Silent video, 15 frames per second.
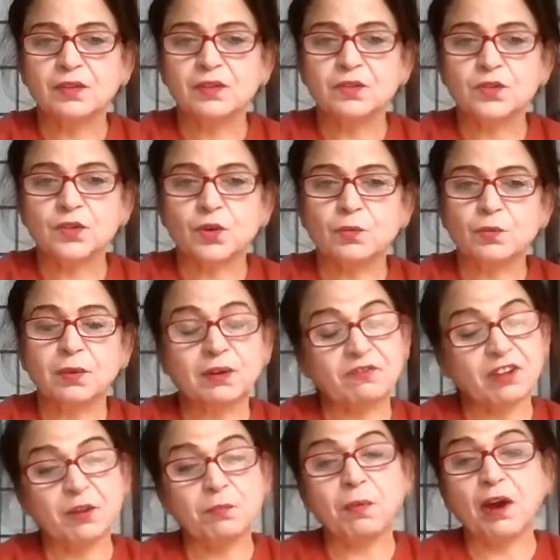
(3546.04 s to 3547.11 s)
So, but
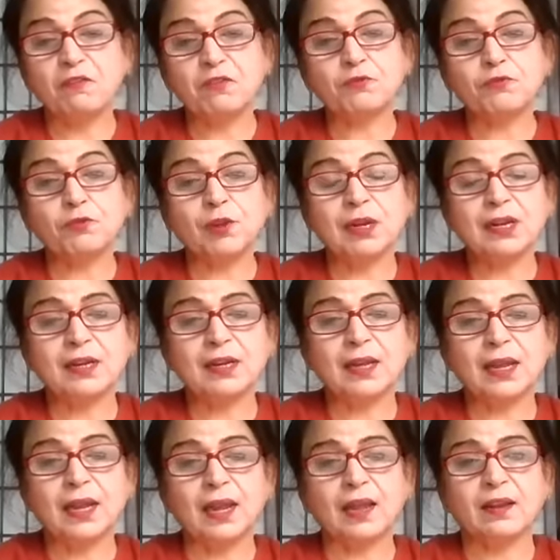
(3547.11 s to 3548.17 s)
very powerful
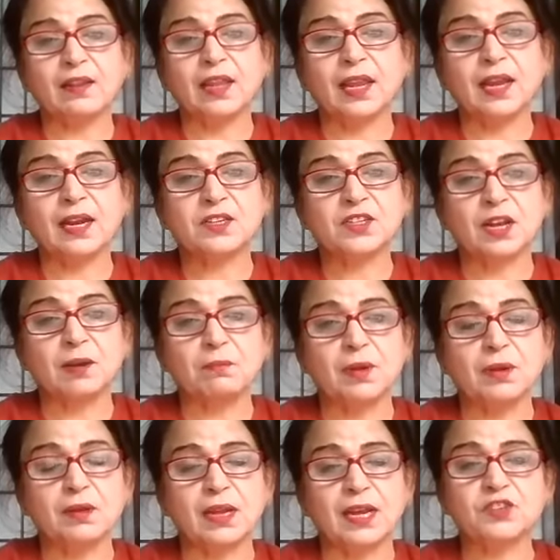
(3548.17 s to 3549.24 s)
and they had some
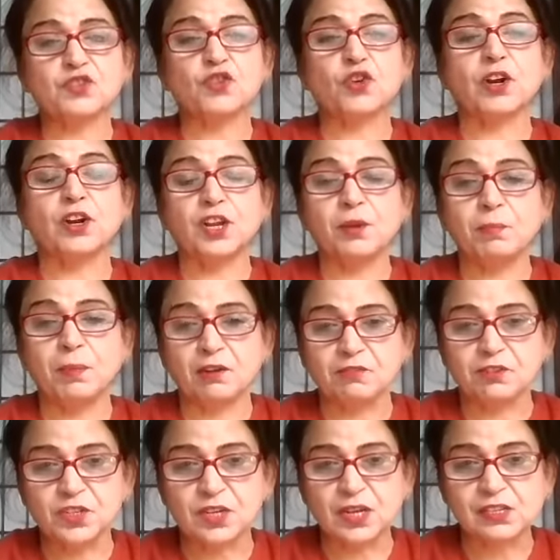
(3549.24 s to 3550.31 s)
uh, extraordinary
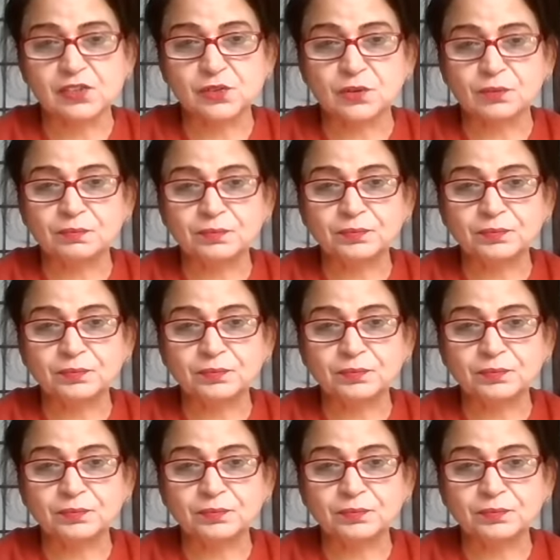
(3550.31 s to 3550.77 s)
powers also.